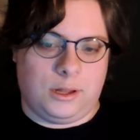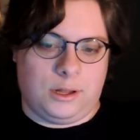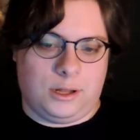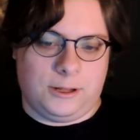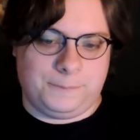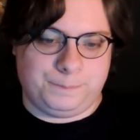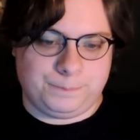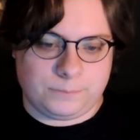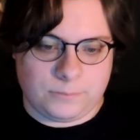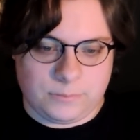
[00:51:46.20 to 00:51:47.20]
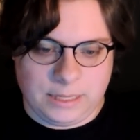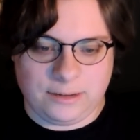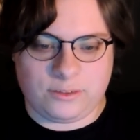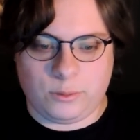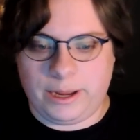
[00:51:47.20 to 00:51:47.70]
Uh,
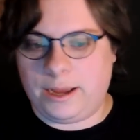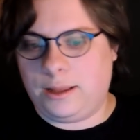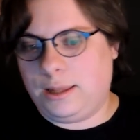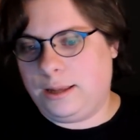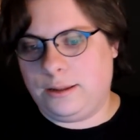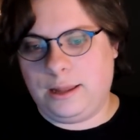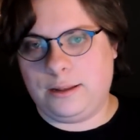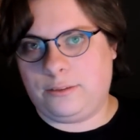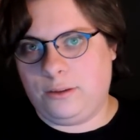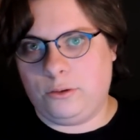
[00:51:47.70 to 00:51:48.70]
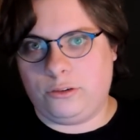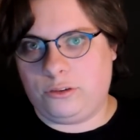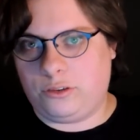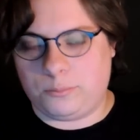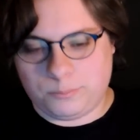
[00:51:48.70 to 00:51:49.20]
that's the way I that that's those
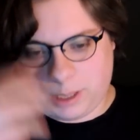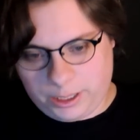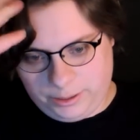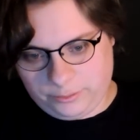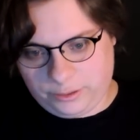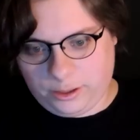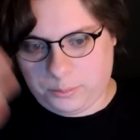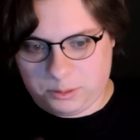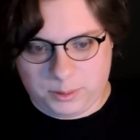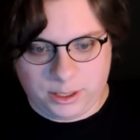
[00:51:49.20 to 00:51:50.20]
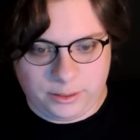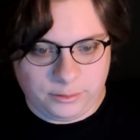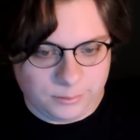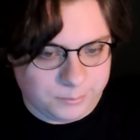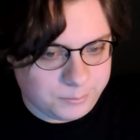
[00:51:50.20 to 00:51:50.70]
are some ideas that come to
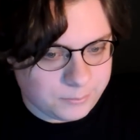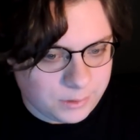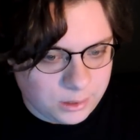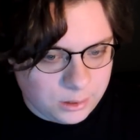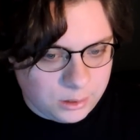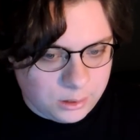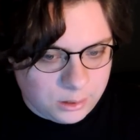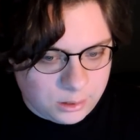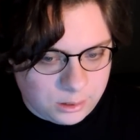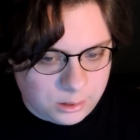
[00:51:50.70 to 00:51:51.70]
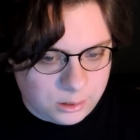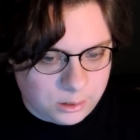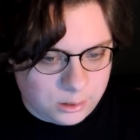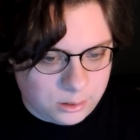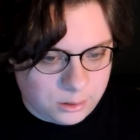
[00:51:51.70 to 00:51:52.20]
mind.
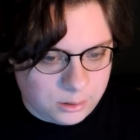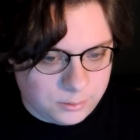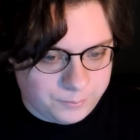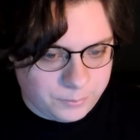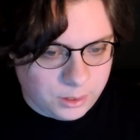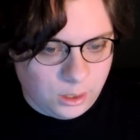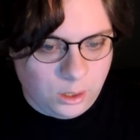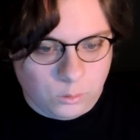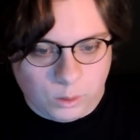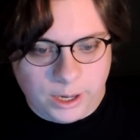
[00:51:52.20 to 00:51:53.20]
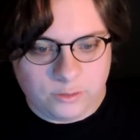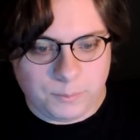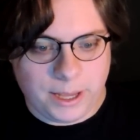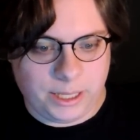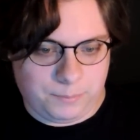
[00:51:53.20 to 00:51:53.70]
Uh, why is
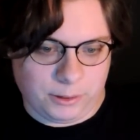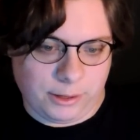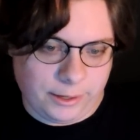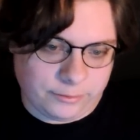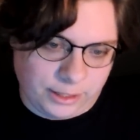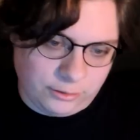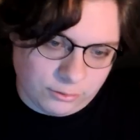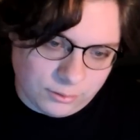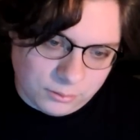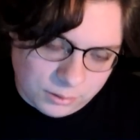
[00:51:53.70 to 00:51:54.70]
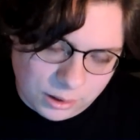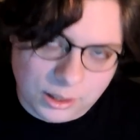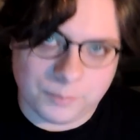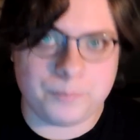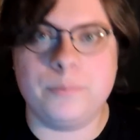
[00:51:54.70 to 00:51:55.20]
Maggie Parangosky,
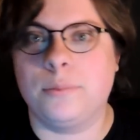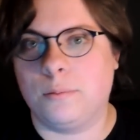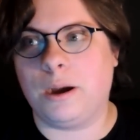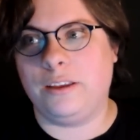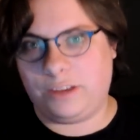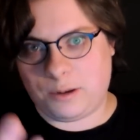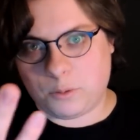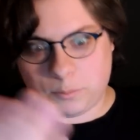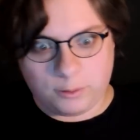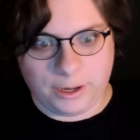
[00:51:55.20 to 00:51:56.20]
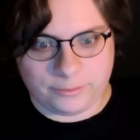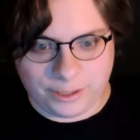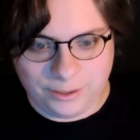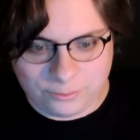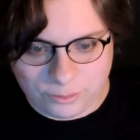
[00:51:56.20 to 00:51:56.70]
um, why is Admiral
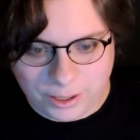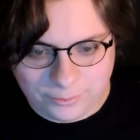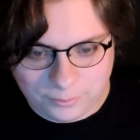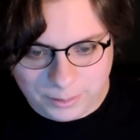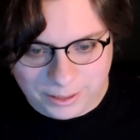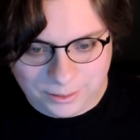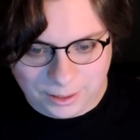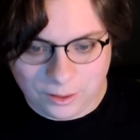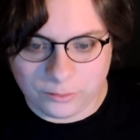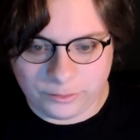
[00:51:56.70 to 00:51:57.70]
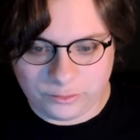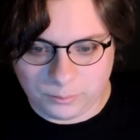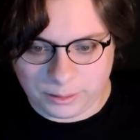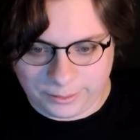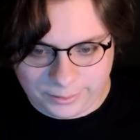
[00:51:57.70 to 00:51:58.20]
Parangosky trying to make Halsey
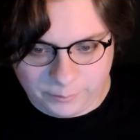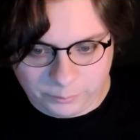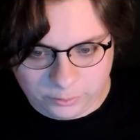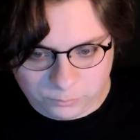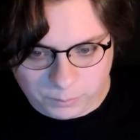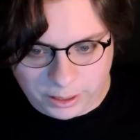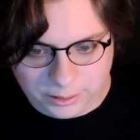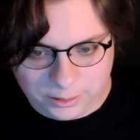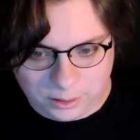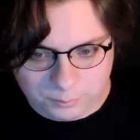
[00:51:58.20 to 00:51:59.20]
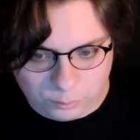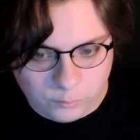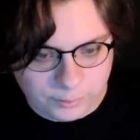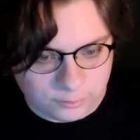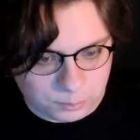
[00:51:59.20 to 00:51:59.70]
seem like the devil despite
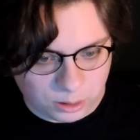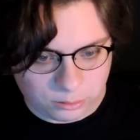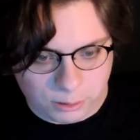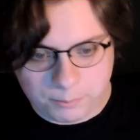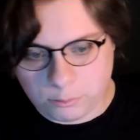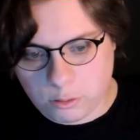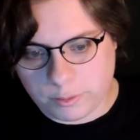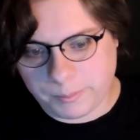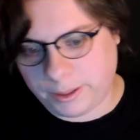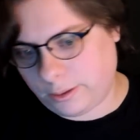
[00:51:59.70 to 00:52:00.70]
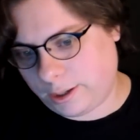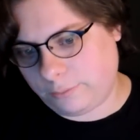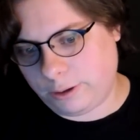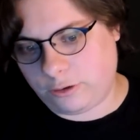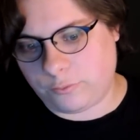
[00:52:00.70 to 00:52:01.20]
approving the Spartan 3 programming and
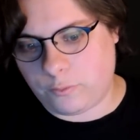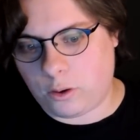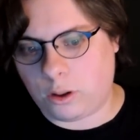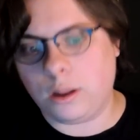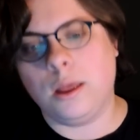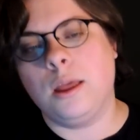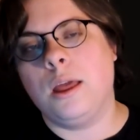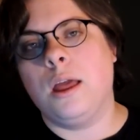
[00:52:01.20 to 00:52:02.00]
letting Reach fall?